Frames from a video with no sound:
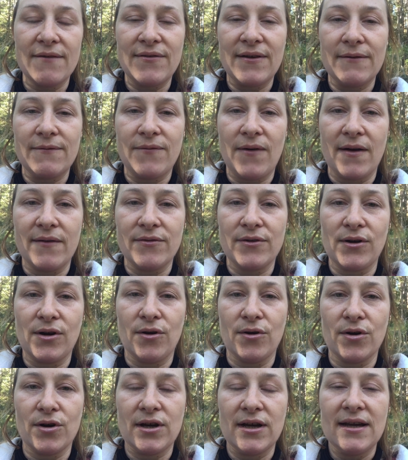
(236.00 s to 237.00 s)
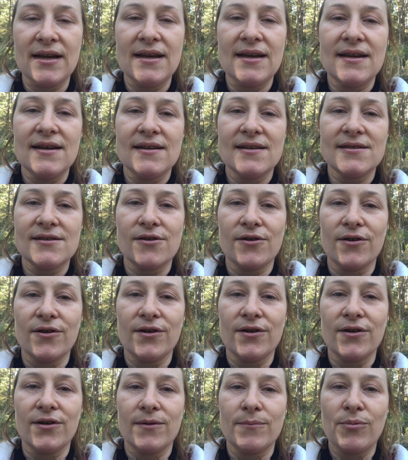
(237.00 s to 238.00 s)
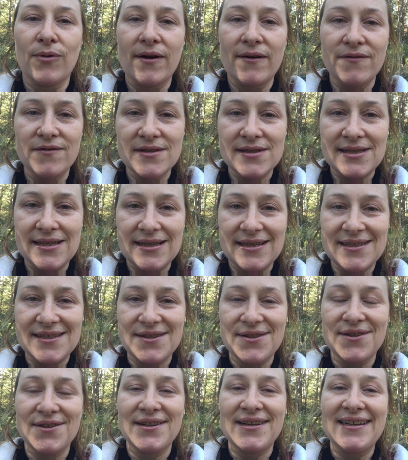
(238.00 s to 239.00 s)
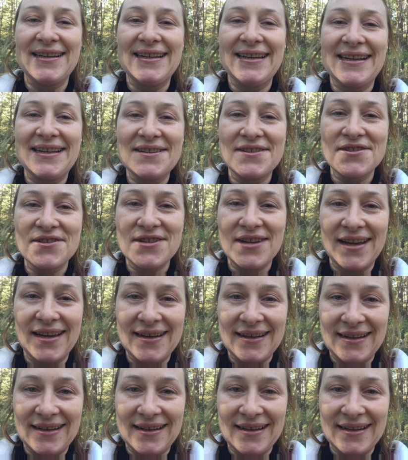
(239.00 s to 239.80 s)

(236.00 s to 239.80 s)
at 5 o'clock. So breakfast 6:30, lunch at